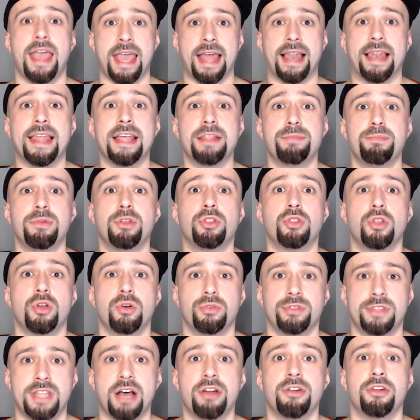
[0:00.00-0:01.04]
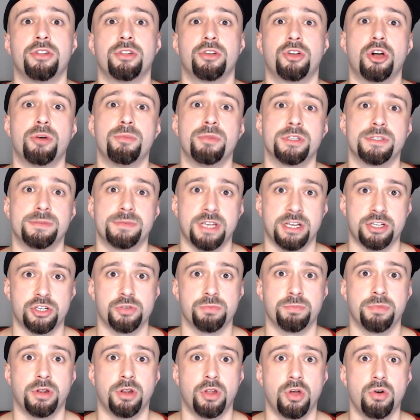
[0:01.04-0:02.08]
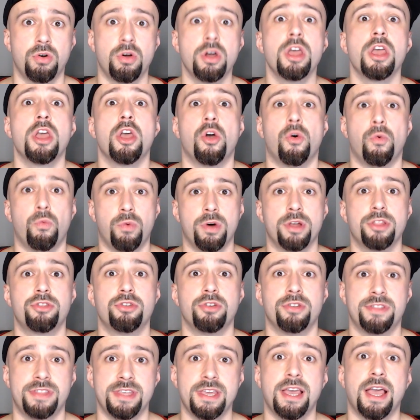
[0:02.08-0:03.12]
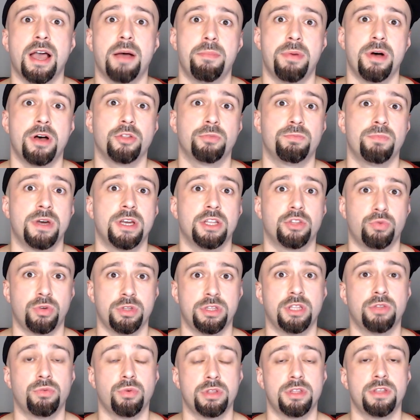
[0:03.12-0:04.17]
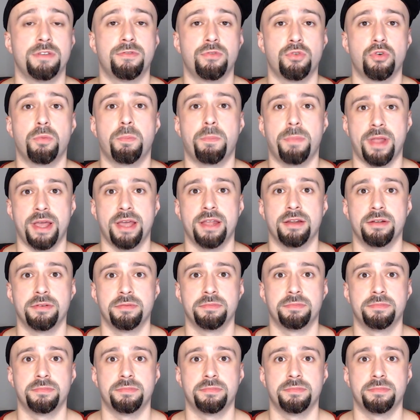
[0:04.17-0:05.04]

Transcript: and let me know down in the comments section below what do you think about my 2024 plan.